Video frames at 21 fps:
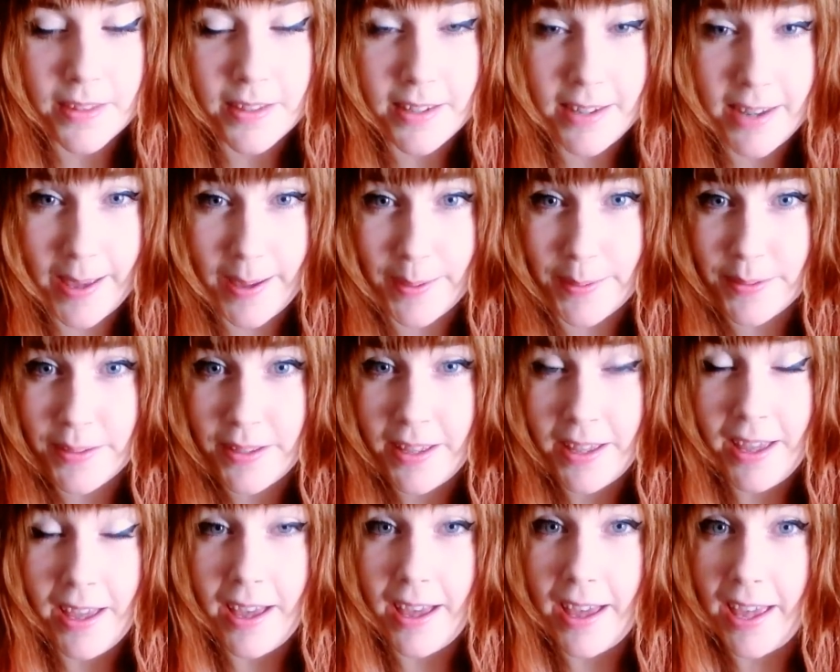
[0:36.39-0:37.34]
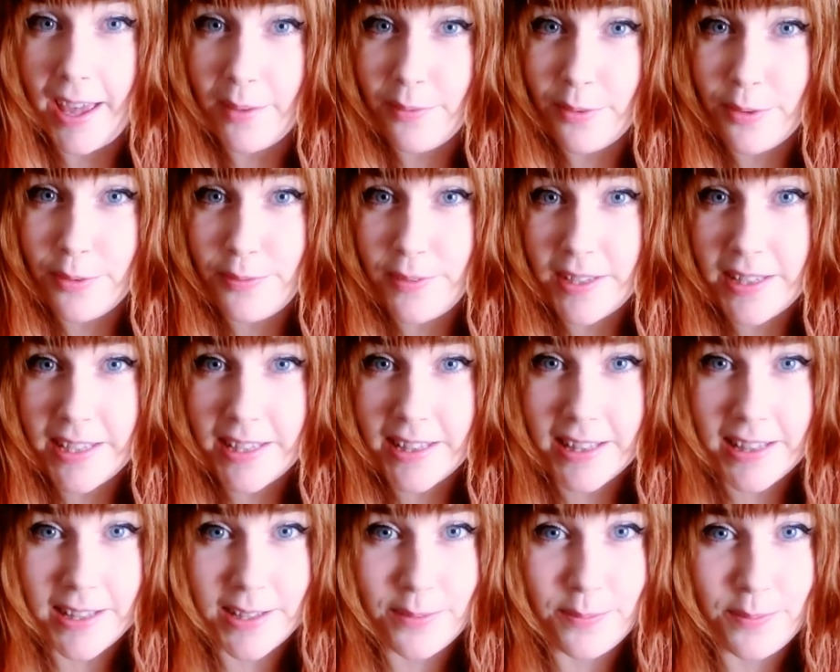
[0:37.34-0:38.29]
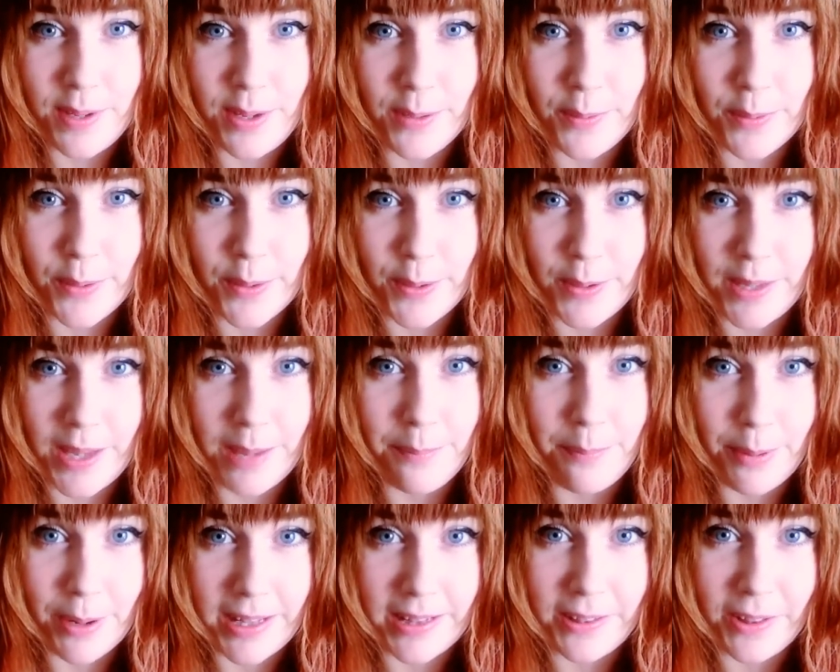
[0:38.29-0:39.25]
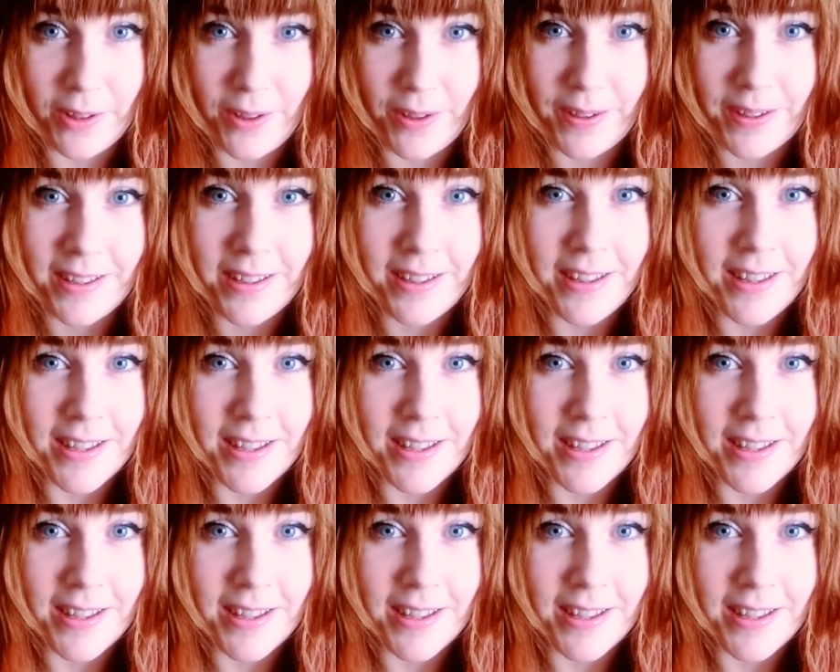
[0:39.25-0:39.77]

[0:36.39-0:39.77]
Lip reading: Now, I have a feeling that this video could get pretty long,